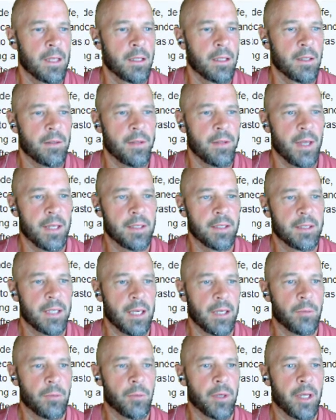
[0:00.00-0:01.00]
Then
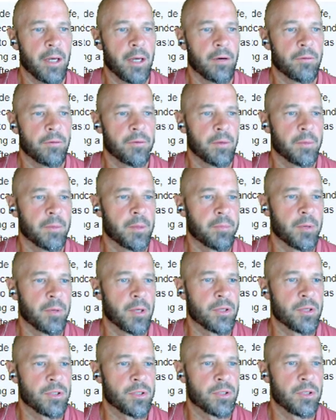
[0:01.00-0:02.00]
Cain went out from the
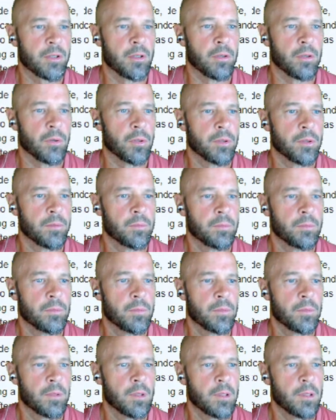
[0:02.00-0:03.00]
presence of the Lord
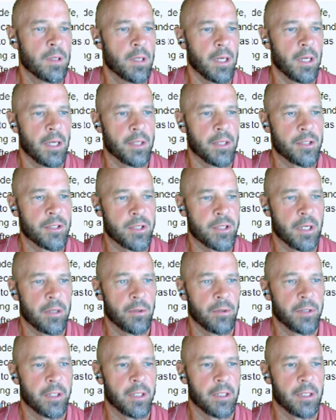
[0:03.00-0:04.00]
and settled
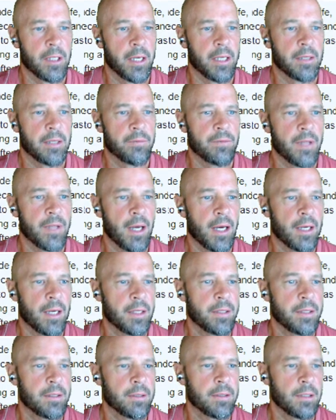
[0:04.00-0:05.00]
in the land of Nod,
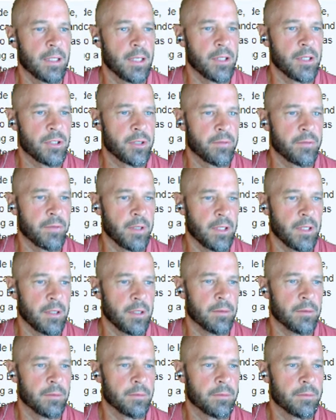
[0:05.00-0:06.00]
east of Eden.